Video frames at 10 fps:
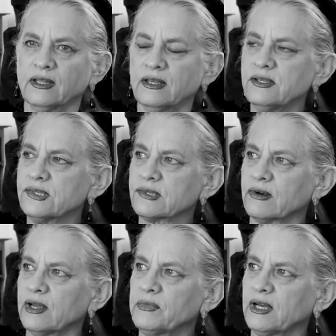And they
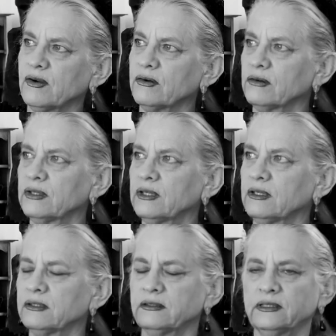described how
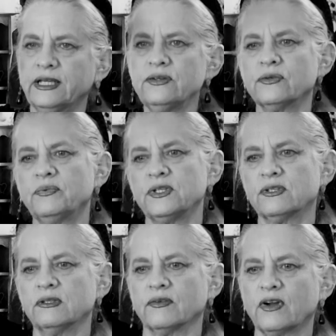
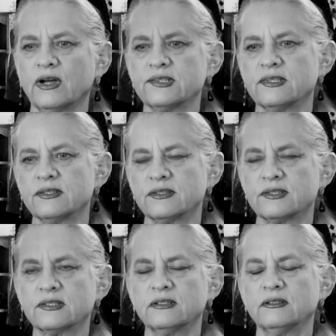entropy should have caused it
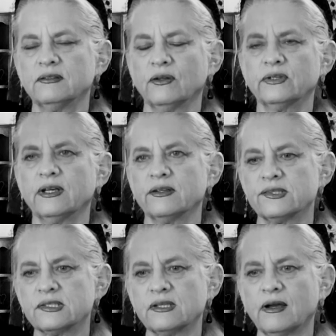to slow down
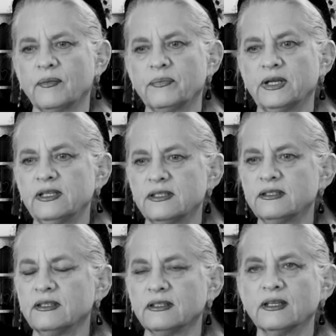and stop, but it
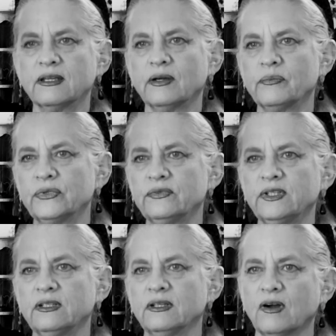didn't. It kept
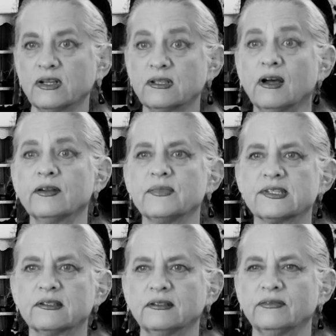moving
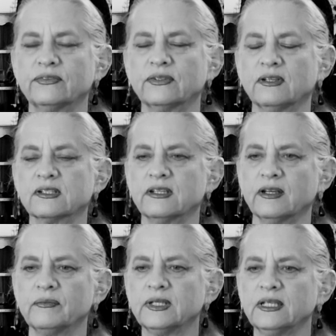autonomously a long
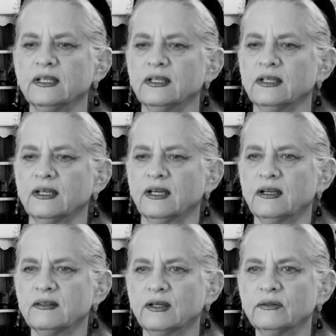time.
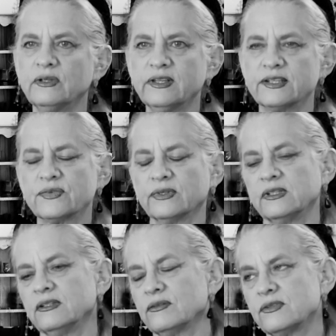And I thought, well, that's
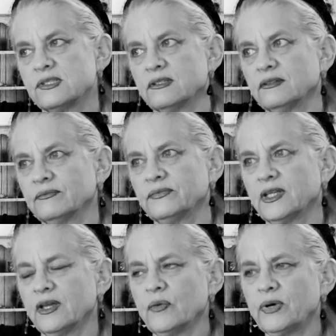really interesting.
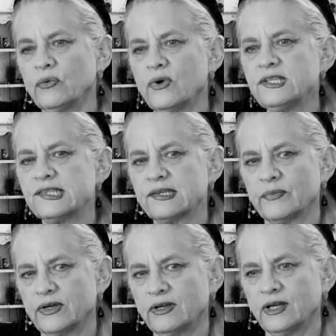But one
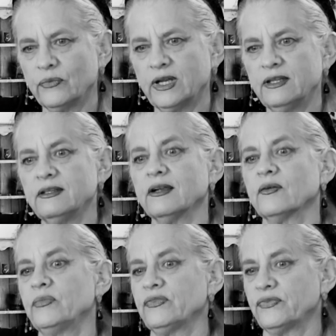summer, I went in
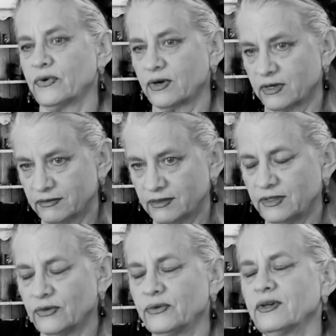there before
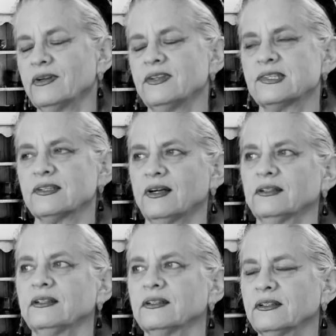the owner
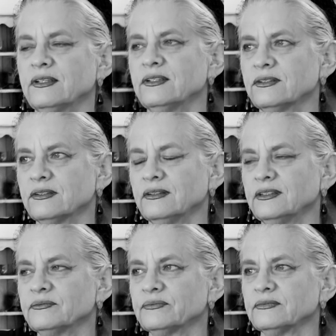installed air
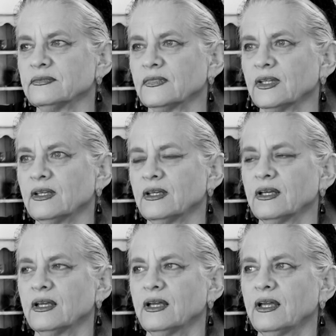conditioning,
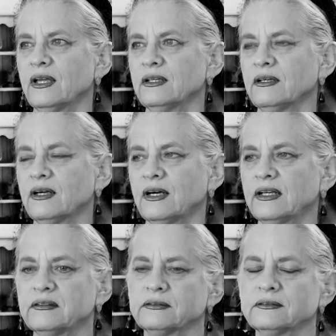and a
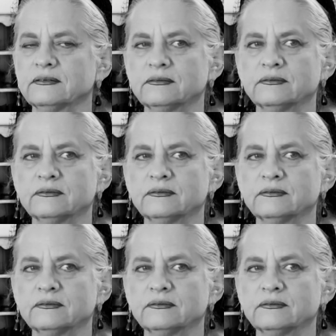hot,